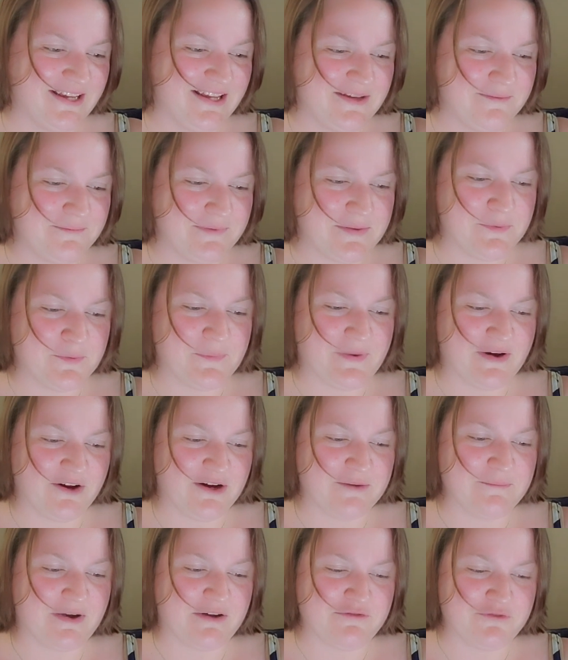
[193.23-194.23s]
Me
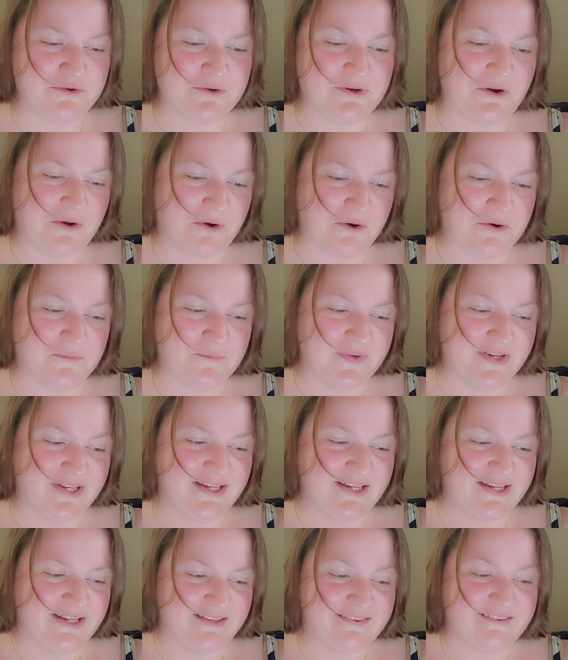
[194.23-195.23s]
preparing my food at home.
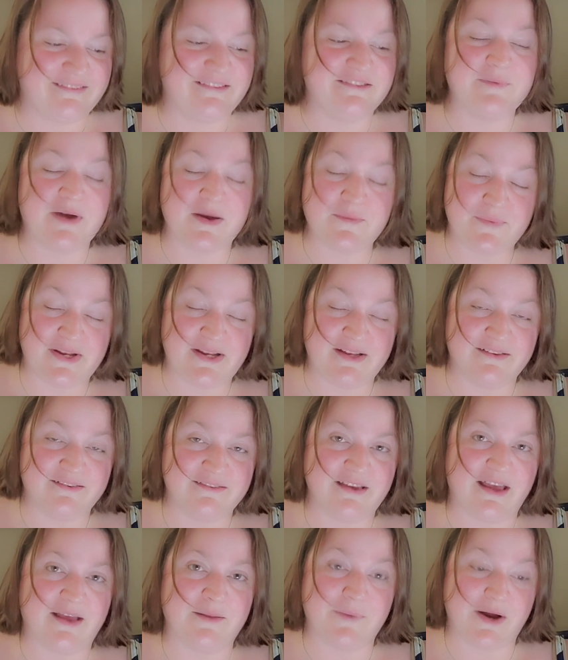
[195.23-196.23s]
This is my
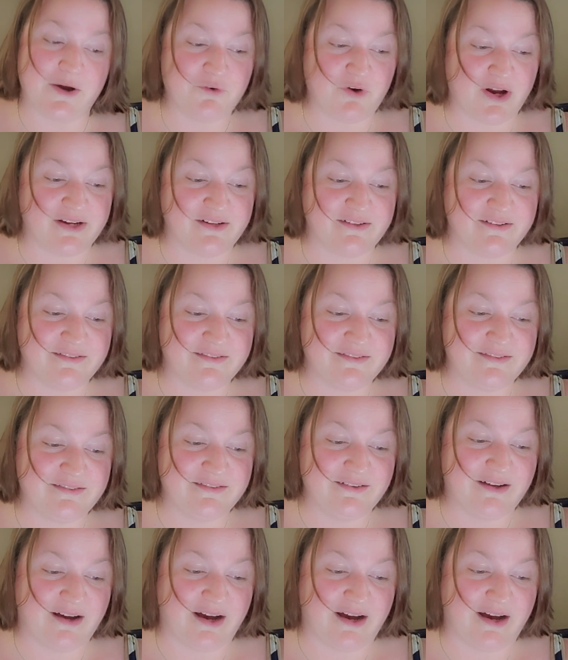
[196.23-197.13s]
beans and my rice.